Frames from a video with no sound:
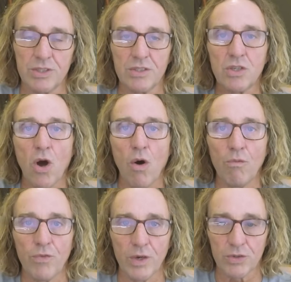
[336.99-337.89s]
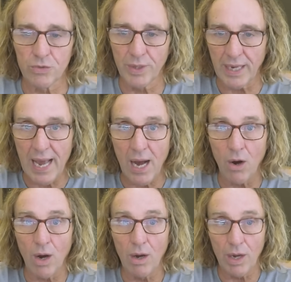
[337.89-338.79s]
this comb filtering,
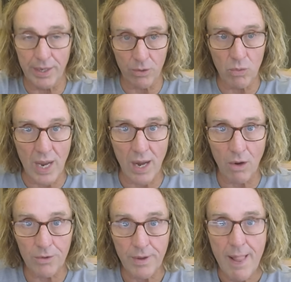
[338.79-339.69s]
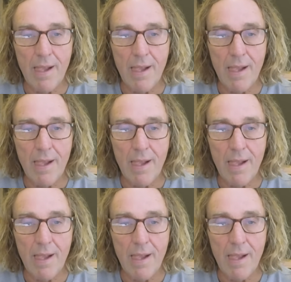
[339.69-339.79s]
out and around,